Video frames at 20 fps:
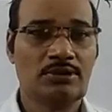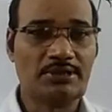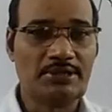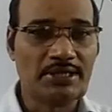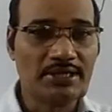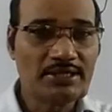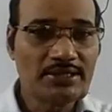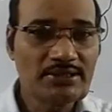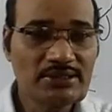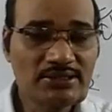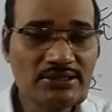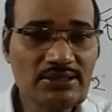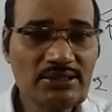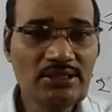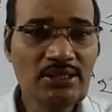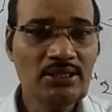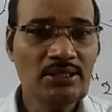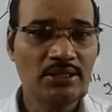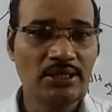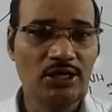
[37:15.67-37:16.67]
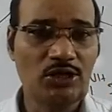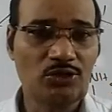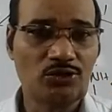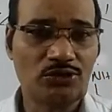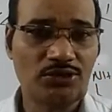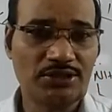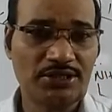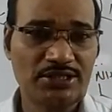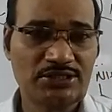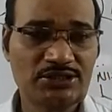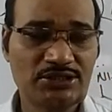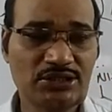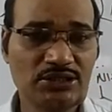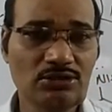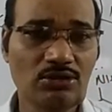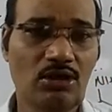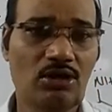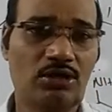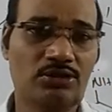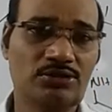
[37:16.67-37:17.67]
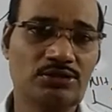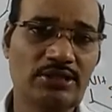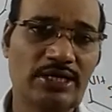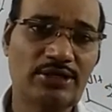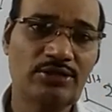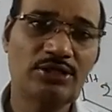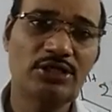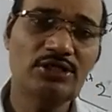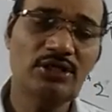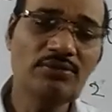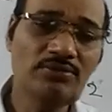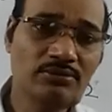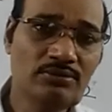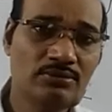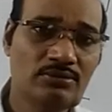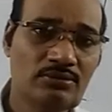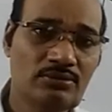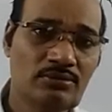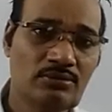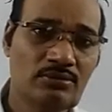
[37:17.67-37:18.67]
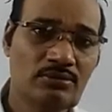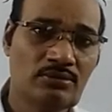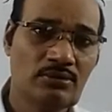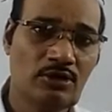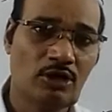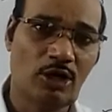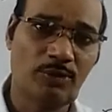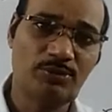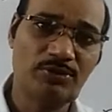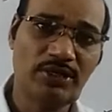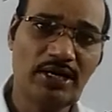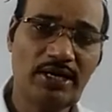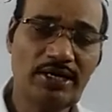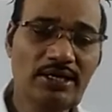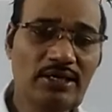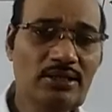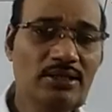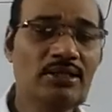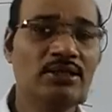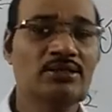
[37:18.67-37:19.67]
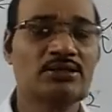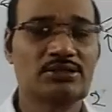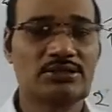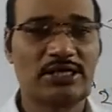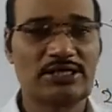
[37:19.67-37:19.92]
decreases the electron density on the atom of the aniline.